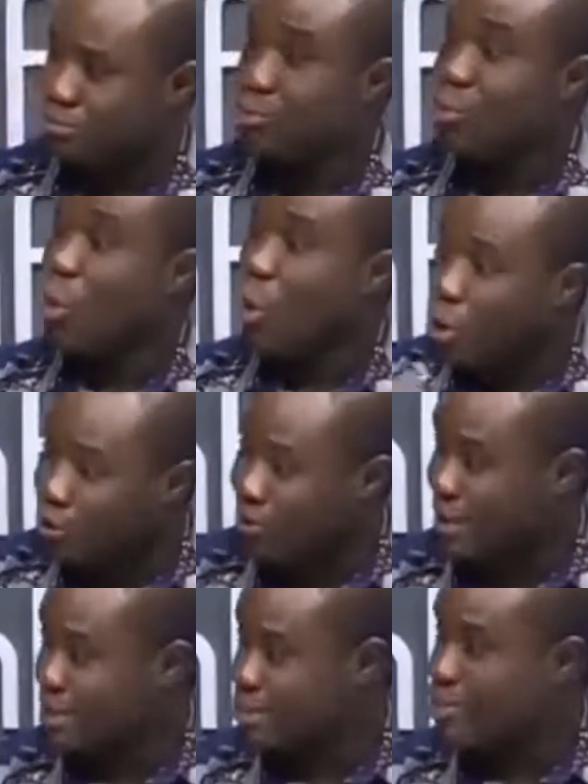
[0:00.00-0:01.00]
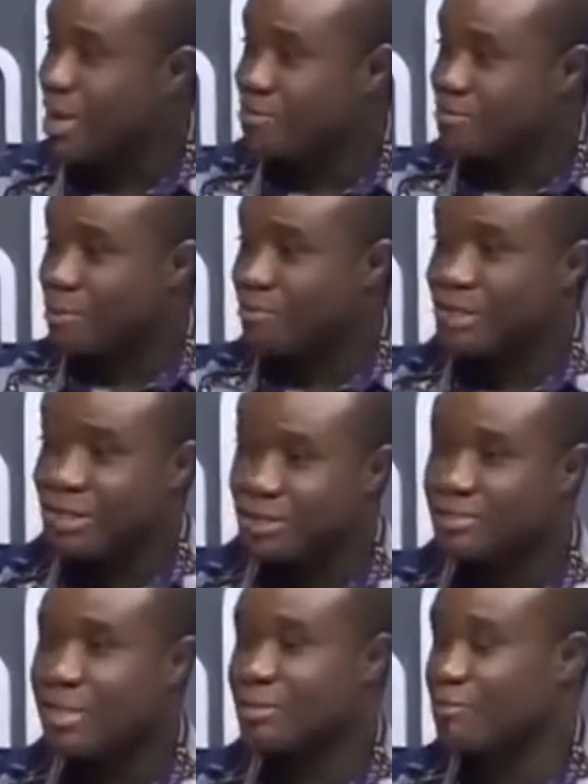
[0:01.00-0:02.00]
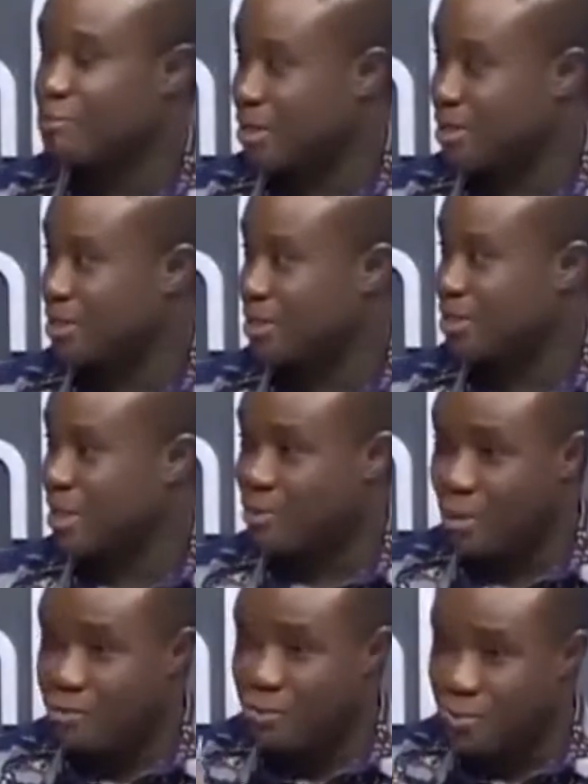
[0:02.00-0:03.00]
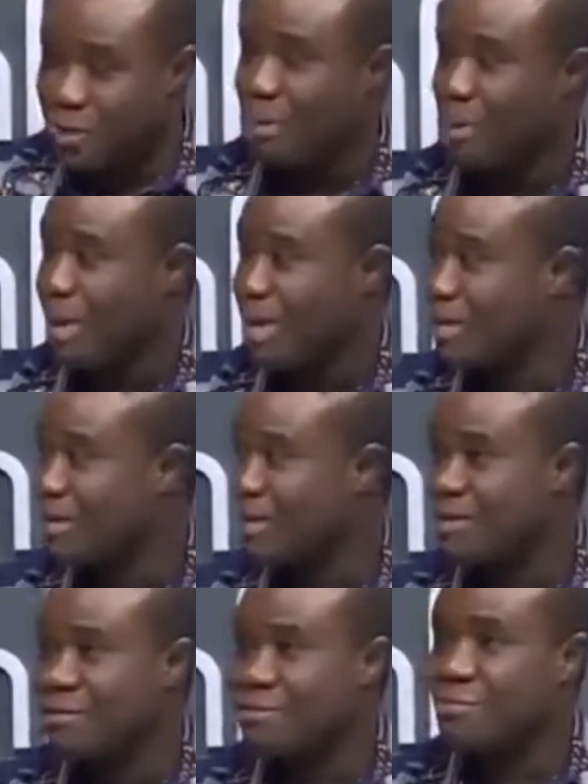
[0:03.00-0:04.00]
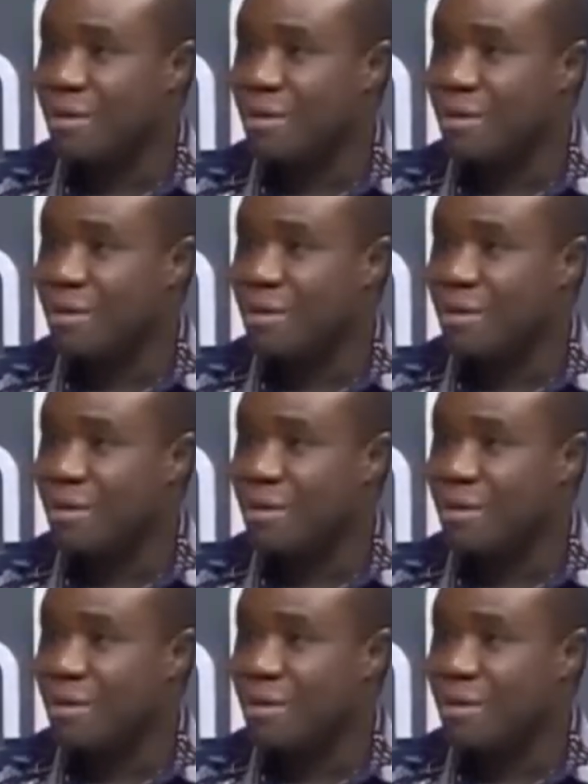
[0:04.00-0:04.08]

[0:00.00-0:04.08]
to all of us who are involved in this business of politics that when you win power, mm.